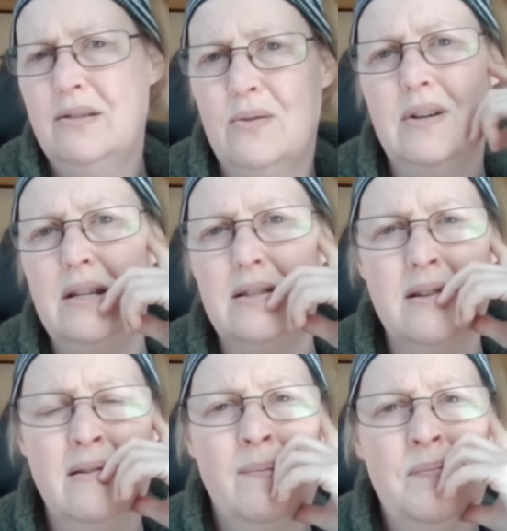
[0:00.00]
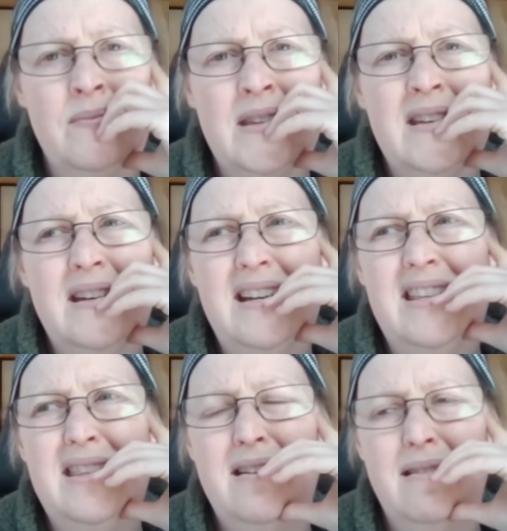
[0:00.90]
stories
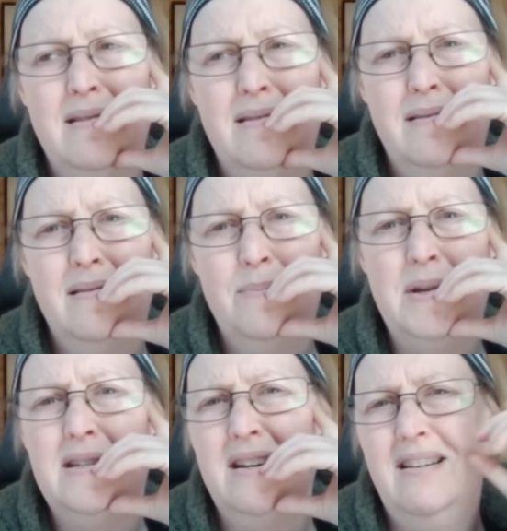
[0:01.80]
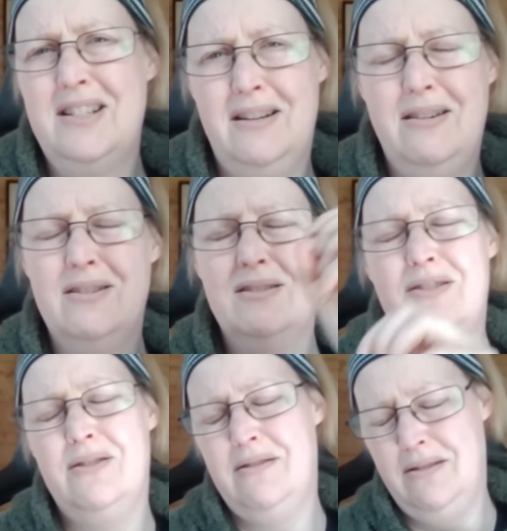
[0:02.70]
in the media. I don't know, because
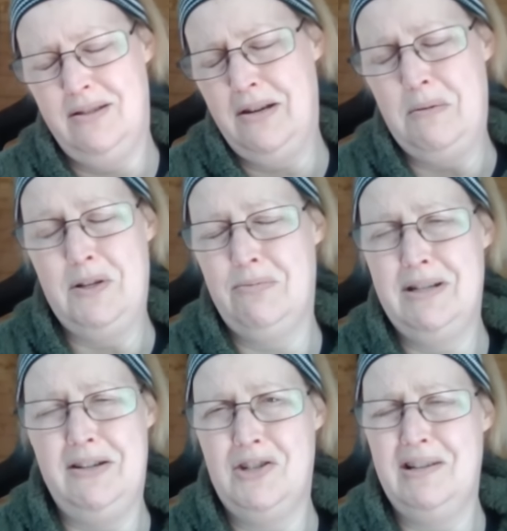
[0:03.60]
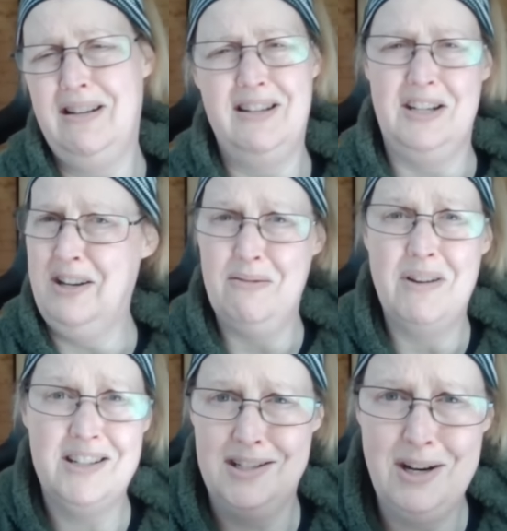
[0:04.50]
just humans, we're naturally, I don't
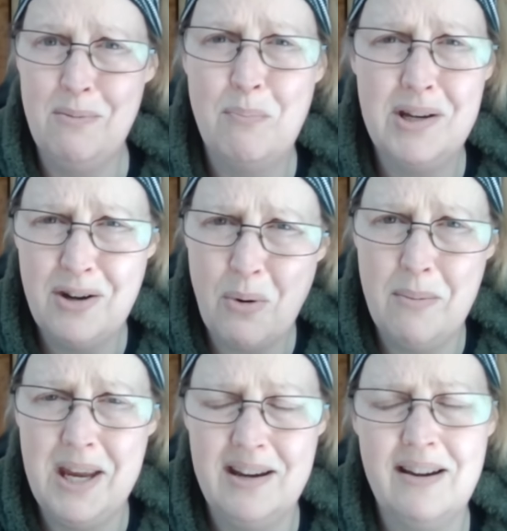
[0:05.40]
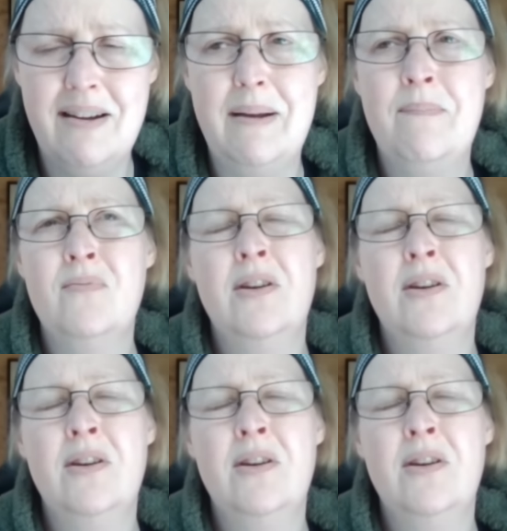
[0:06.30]
know, but you know what I mean. Like,